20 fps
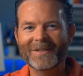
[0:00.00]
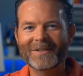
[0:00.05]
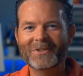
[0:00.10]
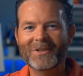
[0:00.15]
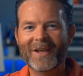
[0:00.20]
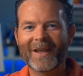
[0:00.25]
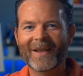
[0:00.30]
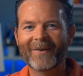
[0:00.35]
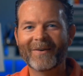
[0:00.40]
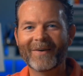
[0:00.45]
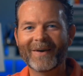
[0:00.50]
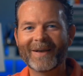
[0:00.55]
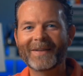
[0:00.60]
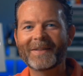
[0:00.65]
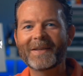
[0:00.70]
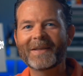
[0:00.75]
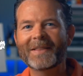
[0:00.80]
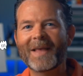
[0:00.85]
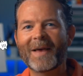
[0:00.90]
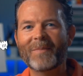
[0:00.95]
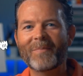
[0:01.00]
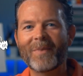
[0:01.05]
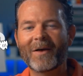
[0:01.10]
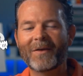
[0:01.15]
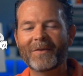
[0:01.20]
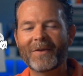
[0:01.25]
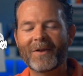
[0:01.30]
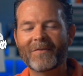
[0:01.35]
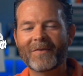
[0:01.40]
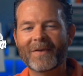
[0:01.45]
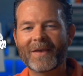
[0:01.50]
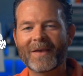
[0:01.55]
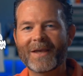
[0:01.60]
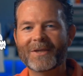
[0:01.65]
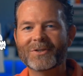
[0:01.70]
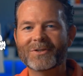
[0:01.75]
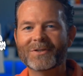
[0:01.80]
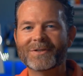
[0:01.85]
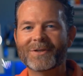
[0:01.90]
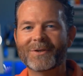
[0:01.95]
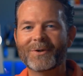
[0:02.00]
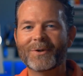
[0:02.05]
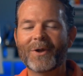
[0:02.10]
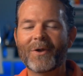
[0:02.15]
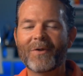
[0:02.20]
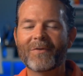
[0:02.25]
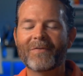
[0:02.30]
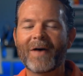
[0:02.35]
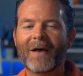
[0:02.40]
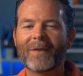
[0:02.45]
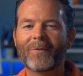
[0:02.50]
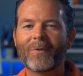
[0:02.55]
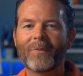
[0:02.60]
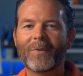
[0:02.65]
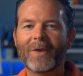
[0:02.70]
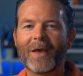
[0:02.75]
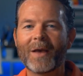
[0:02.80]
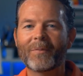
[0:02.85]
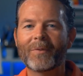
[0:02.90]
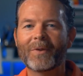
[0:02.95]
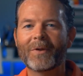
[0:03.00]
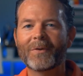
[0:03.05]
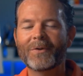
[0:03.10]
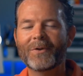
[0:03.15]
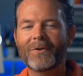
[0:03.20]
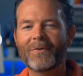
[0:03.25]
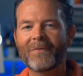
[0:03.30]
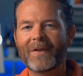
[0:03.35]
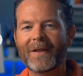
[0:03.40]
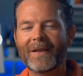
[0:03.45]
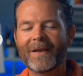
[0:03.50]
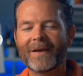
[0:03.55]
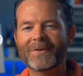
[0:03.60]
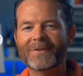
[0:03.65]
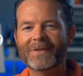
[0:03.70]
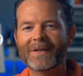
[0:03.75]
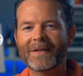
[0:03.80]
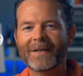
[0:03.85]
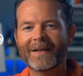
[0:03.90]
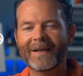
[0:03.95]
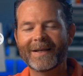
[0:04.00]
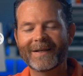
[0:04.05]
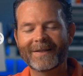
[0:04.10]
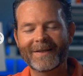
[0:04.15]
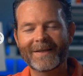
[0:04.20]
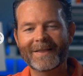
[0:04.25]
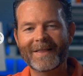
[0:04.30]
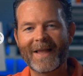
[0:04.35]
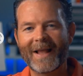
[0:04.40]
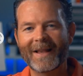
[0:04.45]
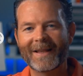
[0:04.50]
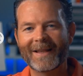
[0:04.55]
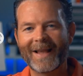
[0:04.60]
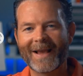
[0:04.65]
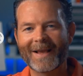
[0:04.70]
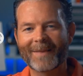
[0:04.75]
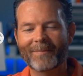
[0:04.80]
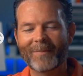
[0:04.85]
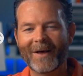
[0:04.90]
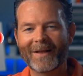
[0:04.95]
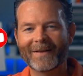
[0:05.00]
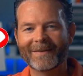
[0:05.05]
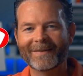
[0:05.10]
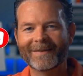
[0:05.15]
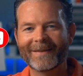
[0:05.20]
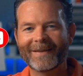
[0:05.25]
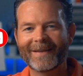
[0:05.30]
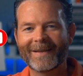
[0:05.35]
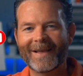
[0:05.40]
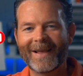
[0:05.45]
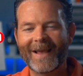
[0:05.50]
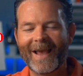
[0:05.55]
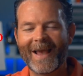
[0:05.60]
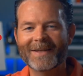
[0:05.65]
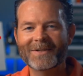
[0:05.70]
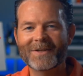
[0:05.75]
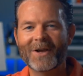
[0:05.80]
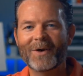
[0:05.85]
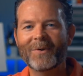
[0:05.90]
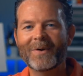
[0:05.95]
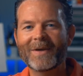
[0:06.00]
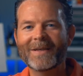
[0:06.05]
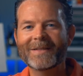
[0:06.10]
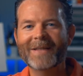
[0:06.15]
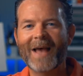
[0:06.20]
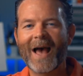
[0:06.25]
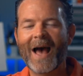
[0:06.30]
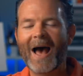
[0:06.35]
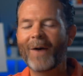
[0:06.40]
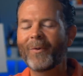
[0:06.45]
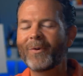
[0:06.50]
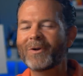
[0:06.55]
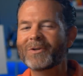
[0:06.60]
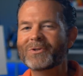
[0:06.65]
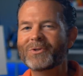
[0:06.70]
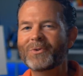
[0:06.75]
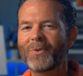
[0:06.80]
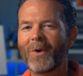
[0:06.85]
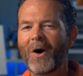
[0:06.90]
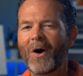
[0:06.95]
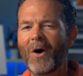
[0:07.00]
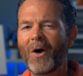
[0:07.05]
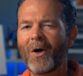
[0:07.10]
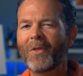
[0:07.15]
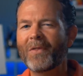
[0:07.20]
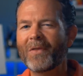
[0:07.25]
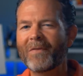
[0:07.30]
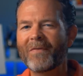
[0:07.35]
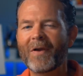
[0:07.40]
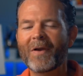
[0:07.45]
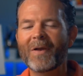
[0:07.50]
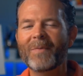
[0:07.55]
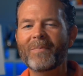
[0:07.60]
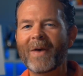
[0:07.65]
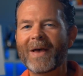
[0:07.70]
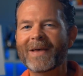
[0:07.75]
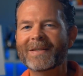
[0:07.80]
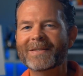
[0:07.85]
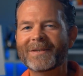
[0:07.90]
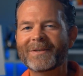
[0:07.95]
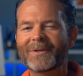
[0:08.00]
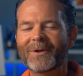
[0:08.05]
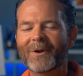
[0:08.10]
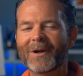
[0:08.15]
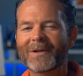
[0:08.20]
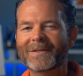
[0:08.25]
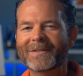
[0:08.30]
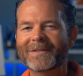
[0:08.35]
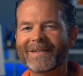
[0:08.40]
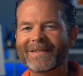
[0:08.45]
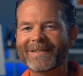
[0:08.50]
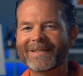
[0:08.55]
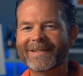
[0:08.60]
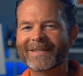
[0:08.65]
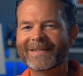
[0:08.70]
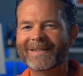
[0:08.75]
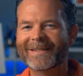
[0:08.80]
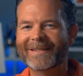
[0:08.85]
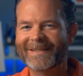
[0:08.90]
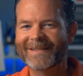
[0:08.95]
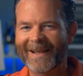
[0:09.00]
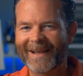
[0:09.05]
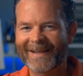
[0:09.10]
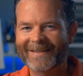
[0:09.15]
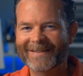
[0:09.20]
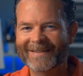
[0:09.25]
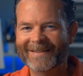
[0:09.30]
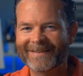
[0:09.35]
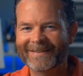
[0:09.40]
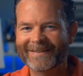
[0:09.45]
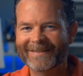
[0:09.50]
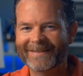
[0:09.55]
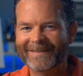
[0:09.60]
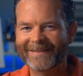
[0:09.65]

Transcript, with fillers: to the channel and click that bell notification so you're notified when we upload new videos, and click that like button. As always, I wish you all the very best in your artistic success.